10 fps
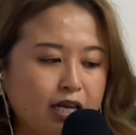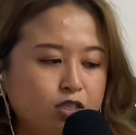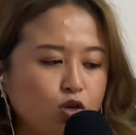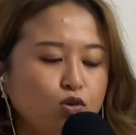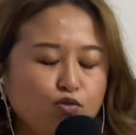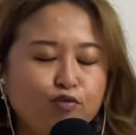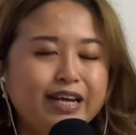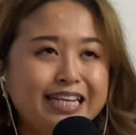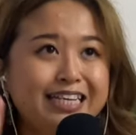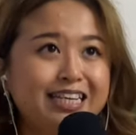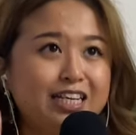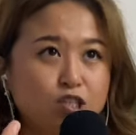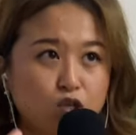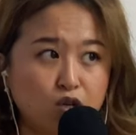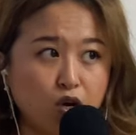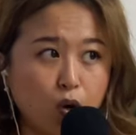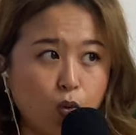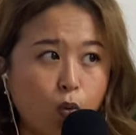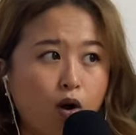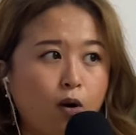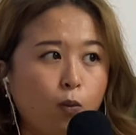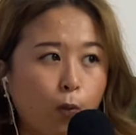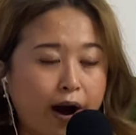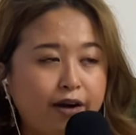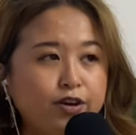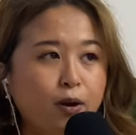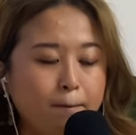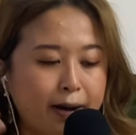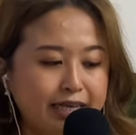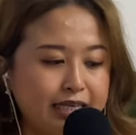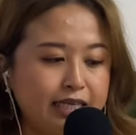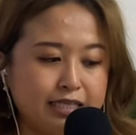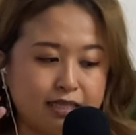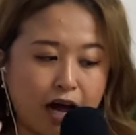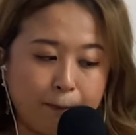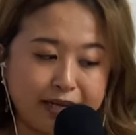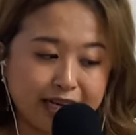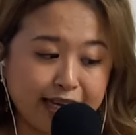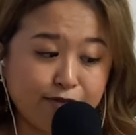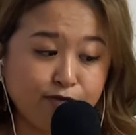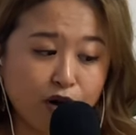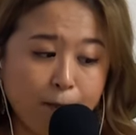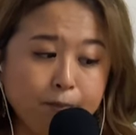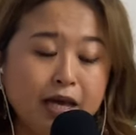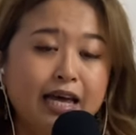So you really need to know where your money is coming in from